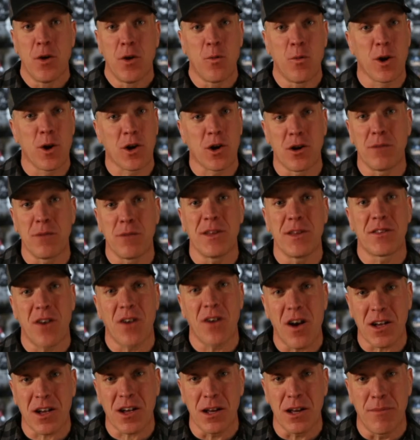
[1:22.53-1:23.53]
we're going to be
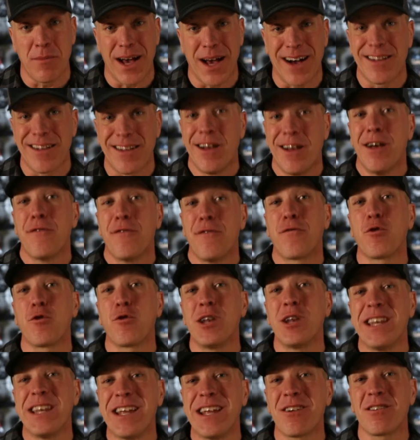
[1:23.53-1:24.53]
talking about
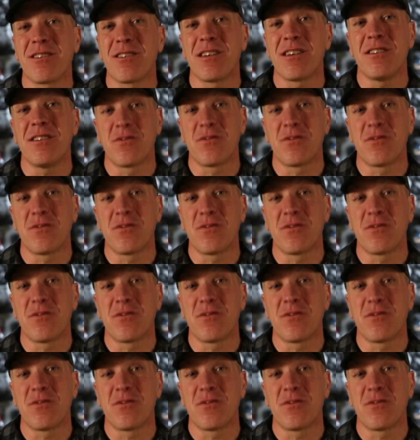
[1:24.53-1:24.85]
for nearly